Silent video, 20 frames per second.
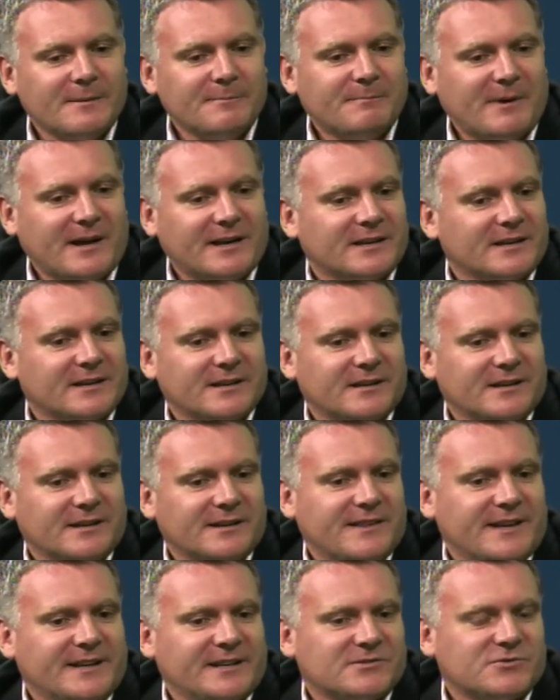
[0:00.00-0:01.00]
But
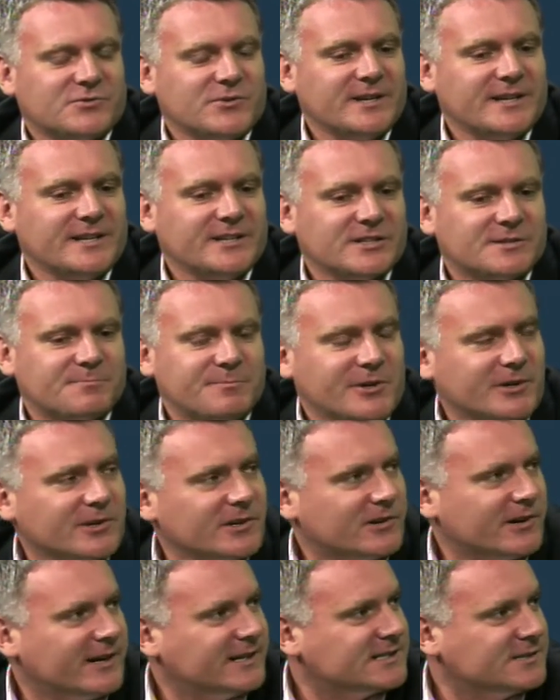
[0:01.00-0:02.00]
then it's really just
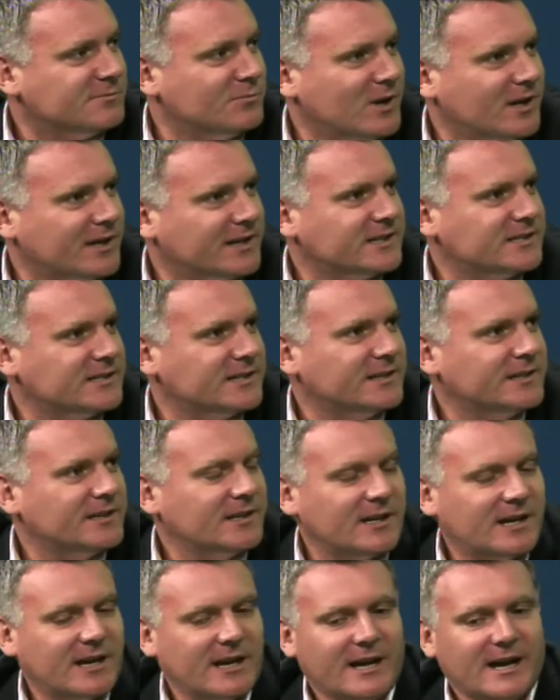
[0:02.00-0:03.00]
bureaucrats in Wellington
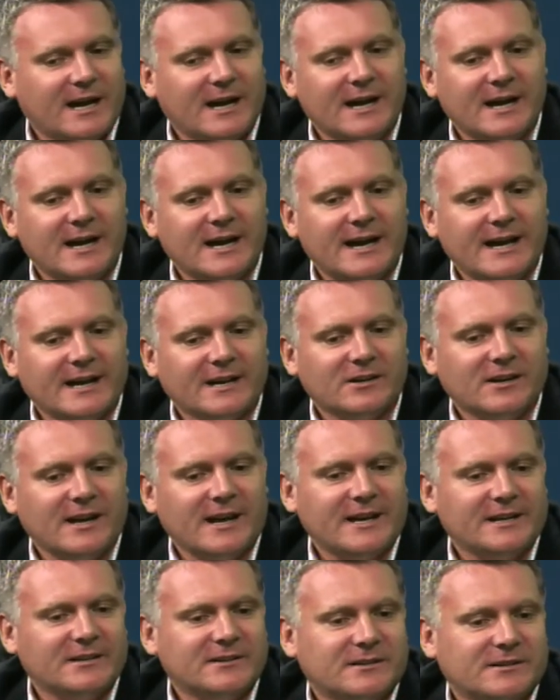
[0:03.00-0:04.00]

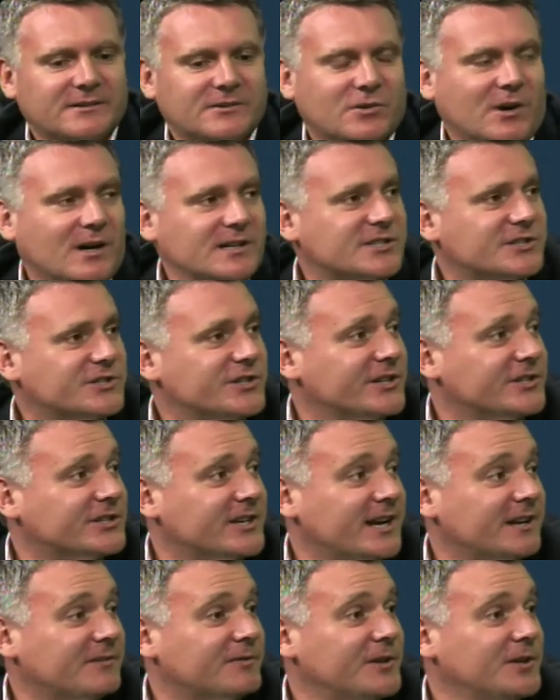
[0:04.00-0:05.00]
and Christchurch
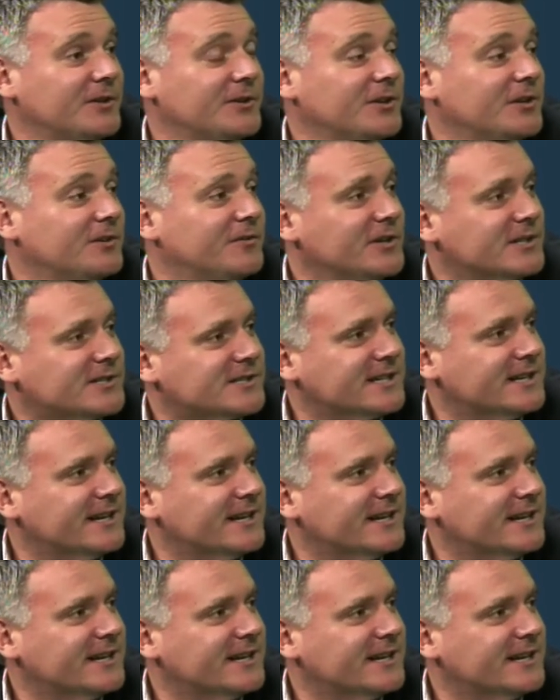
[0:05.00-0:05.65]
and a few university